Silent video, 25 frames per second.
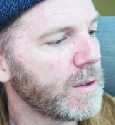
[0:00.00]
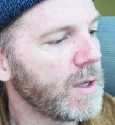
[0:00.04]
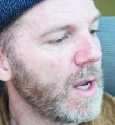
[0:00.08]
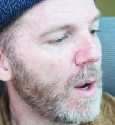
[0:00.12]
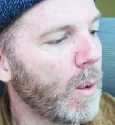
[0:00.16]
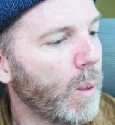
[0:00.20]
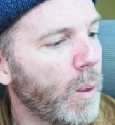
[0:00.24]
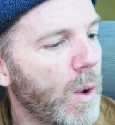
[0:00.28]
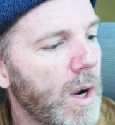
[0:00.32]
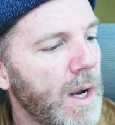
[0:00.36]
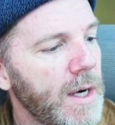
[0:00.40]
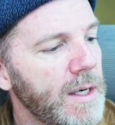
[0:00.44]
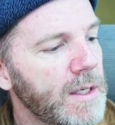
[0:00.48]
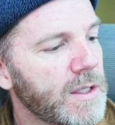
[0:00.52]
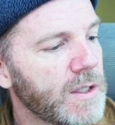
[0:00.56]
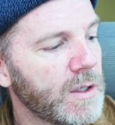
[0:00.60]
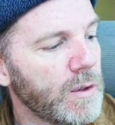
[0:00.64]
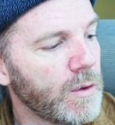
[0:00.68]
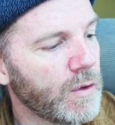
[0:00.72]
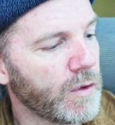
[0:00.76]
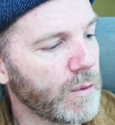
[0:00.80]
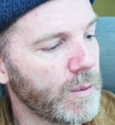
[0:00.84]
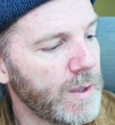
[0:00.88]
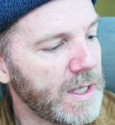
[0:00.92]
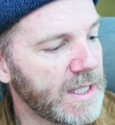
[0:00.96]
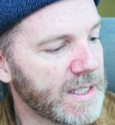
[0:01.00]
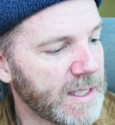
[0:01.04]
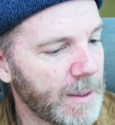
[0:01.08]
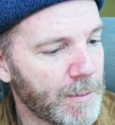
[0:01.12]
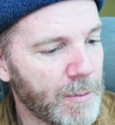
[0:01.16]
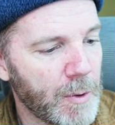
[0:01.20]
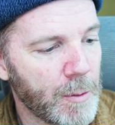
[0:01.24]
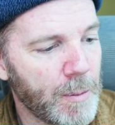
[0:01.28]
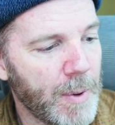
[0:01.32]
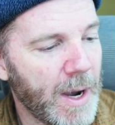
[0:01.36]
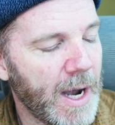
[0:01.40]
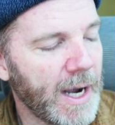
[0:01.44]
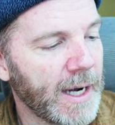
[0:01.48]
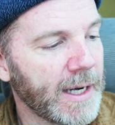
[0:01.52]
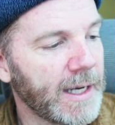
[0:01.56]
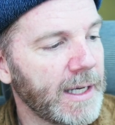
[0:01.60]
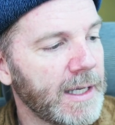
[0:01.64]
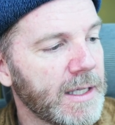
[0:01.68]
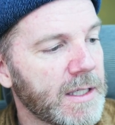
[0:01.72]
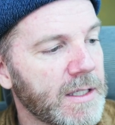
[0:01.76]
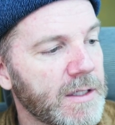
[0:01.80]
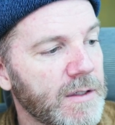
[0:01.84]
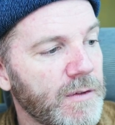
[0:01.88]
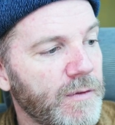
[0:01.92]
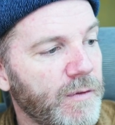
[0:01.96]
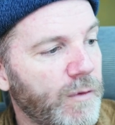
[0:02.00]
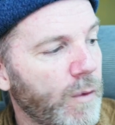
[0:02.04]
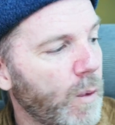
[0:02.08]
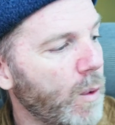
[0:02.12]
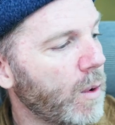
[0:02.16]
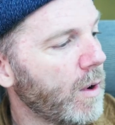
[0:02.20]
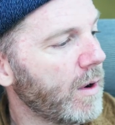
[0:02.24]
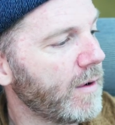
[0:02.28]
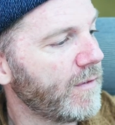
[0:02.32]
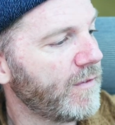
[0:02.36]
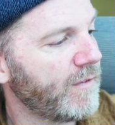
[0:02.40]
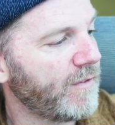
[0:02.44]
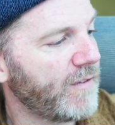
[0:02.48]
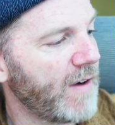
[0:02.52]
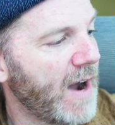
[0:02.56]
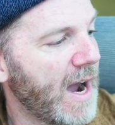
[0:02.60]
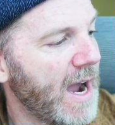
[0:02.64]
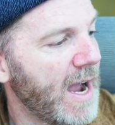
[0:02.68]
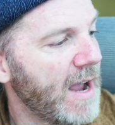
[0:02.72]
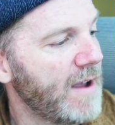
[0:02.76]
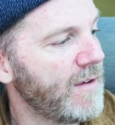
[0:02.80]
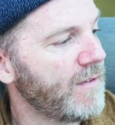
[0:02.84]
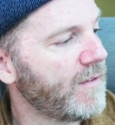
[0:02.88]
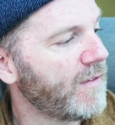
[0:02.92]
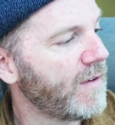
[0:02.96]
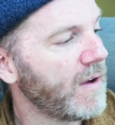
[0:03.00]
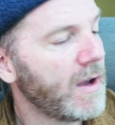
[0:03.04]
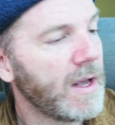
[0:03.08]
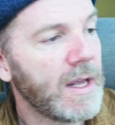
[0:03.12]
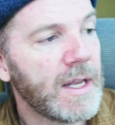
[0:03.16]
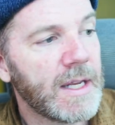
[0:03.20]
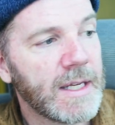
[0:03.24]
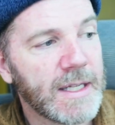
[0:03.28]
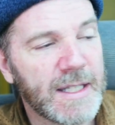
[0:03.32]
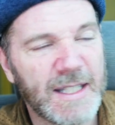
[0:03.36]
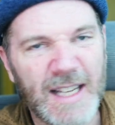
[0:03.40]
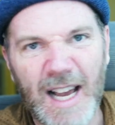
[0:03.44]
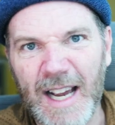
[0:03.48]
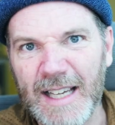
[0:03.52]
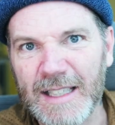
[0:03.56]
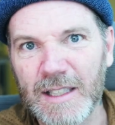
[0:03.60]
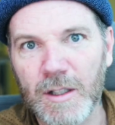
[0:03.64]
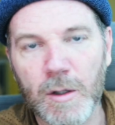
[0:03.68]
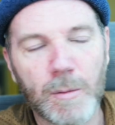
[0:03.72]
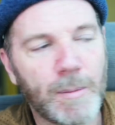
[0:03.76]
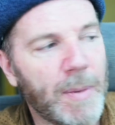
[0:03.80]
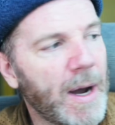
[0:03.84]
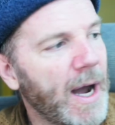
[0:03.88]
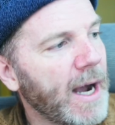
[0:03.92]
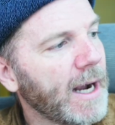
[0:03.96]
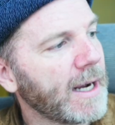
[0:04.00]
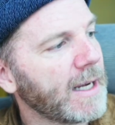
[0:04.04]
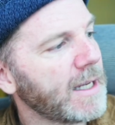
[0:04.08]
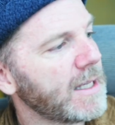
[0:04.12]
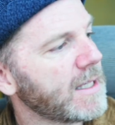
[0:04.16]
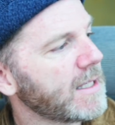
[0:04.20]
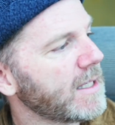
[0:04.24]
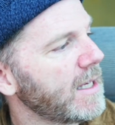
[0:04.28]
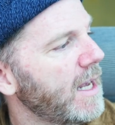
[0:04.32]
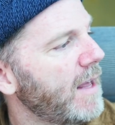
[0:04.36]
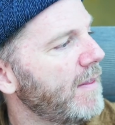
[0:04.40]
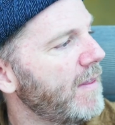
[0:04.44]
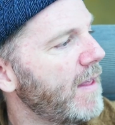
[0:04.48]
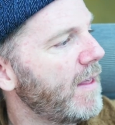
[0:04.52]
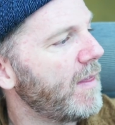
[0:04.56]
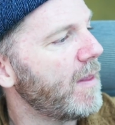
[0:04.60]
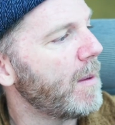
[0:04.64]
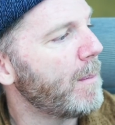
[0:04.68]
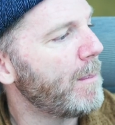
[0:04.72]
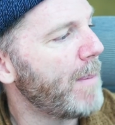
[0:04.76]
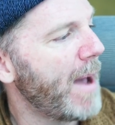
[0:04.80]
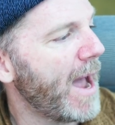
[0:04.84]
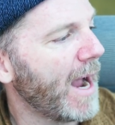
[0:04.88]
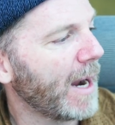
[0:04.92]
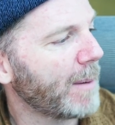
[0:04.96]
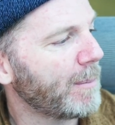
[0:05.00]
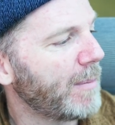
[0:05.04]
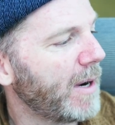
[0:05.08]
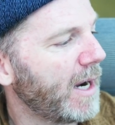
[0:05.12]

yeah, 1, 2, 3 zippered pockets, 4, 5 side little pockets, and then the back